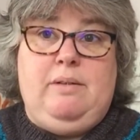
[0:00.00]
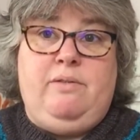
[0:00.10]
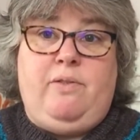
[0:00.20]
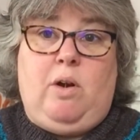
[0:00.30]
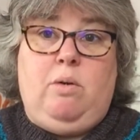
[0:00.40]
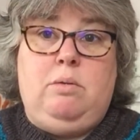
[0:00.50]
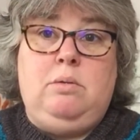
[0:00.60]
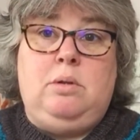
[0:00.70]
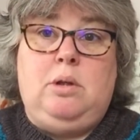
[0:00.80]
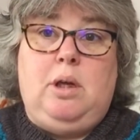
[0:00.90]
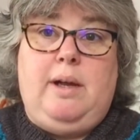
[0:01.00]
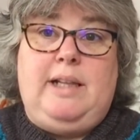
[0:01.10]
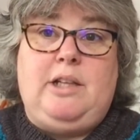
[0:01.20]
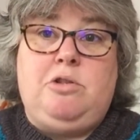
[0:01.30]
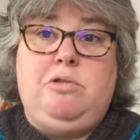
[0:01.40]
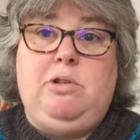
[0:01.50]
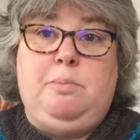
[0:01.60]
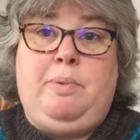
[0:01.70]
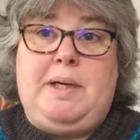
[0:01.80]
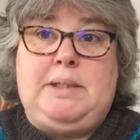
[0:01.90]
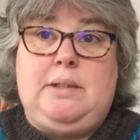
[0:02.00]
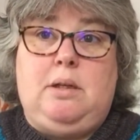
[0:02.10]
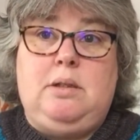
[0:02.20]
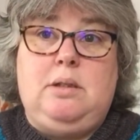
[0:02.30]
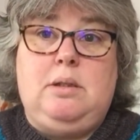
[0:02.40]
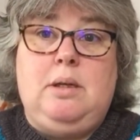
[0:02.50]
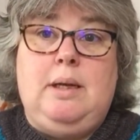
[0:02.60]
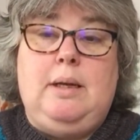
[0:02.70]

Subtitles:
full on industrial press studs.